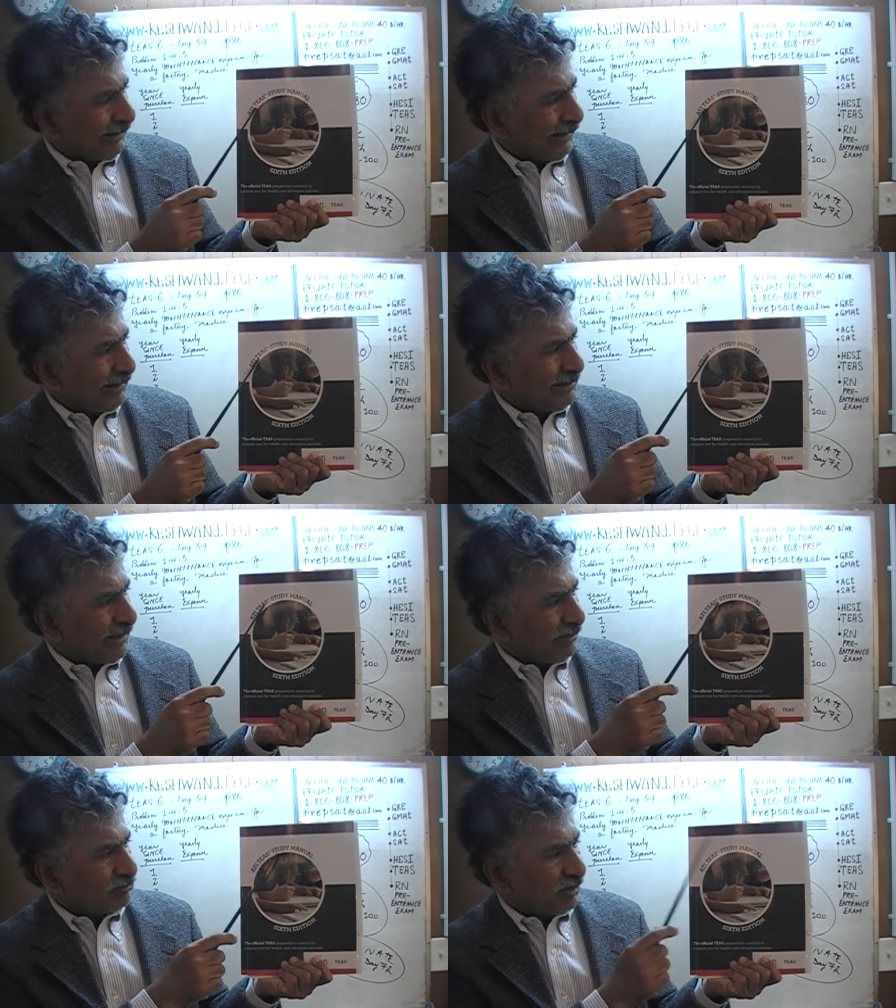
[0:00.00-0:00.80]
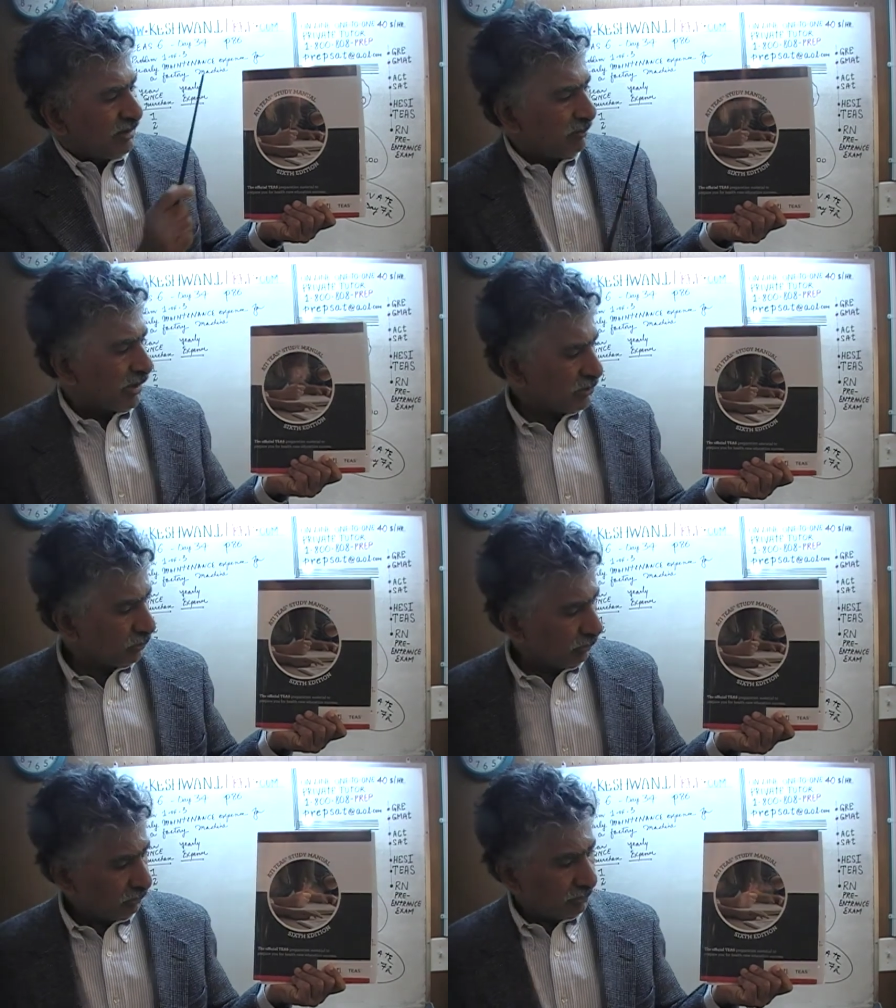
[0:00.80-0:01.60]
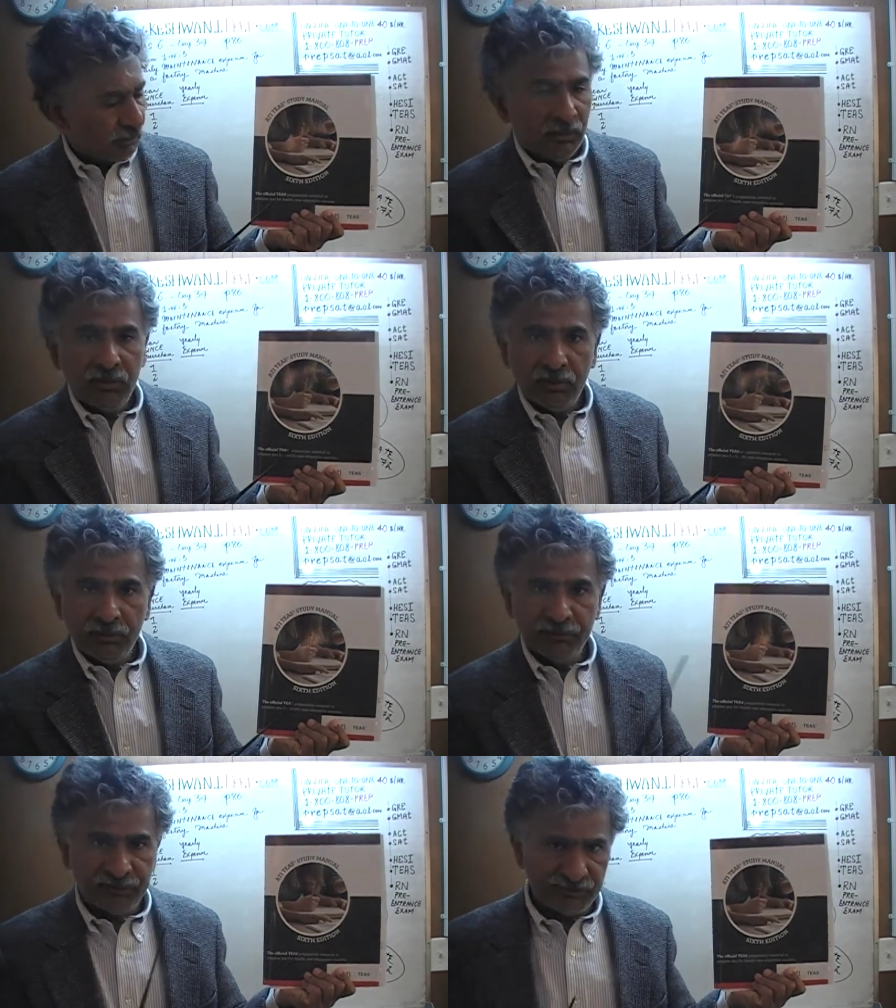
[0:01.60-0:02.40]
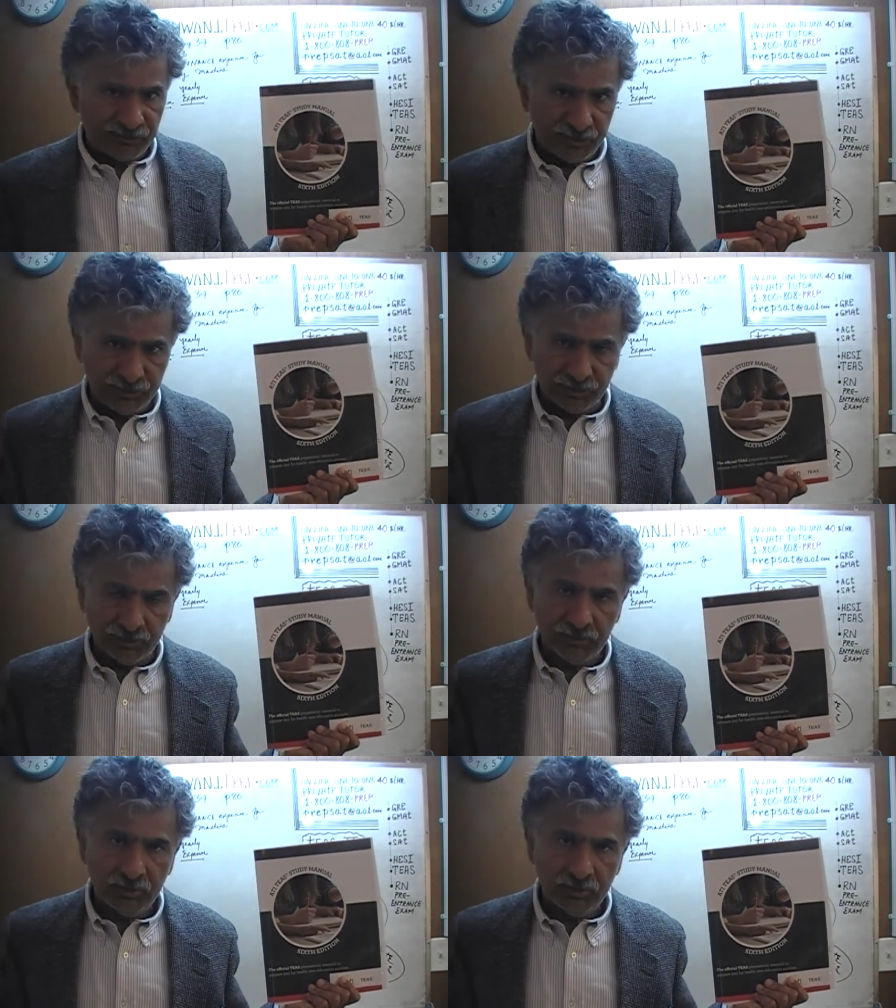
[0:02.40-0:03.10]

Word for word: A T I Study Manual, the sixth edition.